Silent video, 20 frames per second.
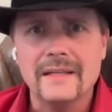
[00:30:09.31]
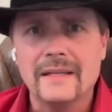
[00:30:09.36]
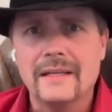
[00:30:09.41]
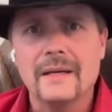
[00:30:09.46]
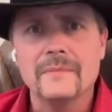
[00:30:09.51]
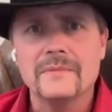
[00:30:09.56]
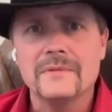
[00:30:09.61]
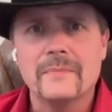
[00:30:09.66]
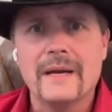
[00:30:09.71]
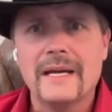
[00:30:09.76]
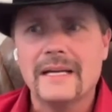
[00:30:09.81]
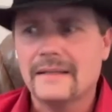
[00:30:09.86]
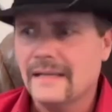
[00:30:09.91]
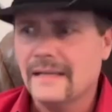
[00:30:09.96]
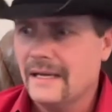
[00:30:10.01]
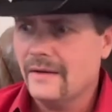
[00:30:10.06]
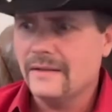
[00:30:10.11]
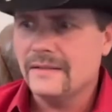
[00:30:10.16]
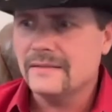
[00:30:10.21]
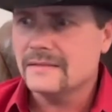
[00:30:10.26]
And he comes back
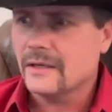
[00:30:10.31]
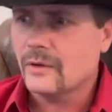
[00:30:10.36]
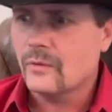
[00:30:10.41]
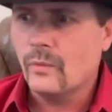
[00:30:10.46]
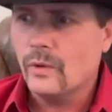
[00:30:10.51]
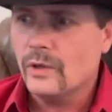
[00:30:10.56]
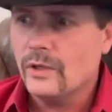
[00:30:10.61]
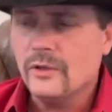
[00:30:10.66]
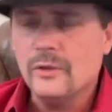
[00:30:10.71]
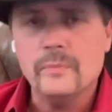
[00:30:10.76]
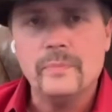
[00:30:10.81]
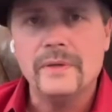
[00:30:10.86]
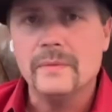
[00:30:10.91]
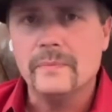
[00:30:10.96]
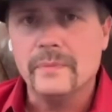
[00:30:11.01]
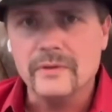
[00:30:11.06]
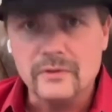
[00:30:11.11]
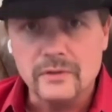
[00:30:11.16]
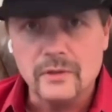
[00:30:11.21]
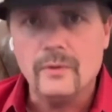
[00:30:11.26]
down and he's like, what are you
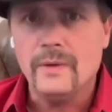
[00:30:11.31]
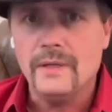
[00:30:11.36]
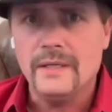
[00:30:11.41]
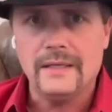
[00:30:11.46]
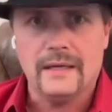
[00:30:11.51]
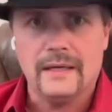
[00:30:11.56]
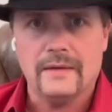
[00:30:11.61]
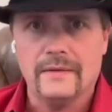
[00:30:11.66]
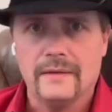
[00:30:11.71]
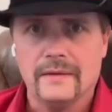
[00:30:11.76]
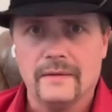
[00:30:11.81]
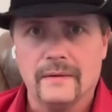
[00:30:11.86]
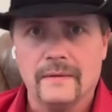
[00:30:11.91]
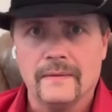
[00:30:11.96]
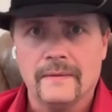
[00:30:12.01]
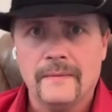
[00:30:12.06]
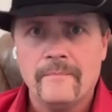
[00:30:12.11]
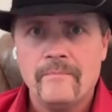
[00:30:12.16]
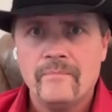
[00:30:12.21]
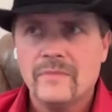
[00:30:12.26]
people doing down here?
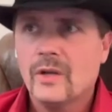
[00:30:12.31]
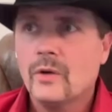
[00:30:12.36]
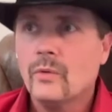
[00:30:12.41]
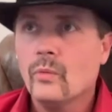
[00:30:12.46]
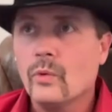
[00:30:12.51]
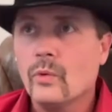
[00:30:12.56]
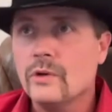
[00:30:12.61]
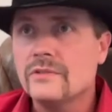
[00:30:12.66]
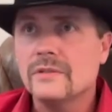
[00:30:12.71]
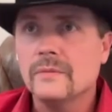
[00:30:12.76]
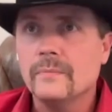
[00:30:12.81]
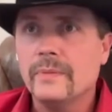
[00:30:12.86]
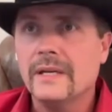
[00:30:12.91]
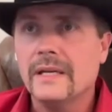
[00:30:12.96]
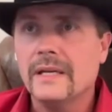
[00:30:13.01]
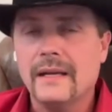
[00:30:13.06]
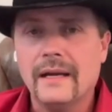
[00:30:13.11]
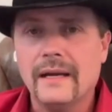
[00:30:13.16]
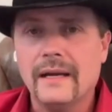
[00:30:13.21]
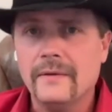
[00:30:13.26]
They're
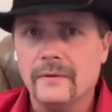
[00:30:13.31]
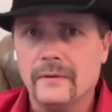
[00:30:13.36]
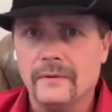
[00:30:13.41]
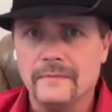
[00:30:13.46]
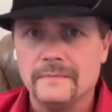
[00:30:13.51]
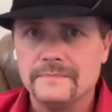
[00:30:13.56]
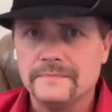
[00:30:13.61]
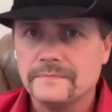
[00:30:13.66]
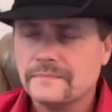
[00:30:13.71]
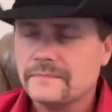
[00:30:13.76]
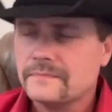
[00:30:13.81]
worshiping an idol.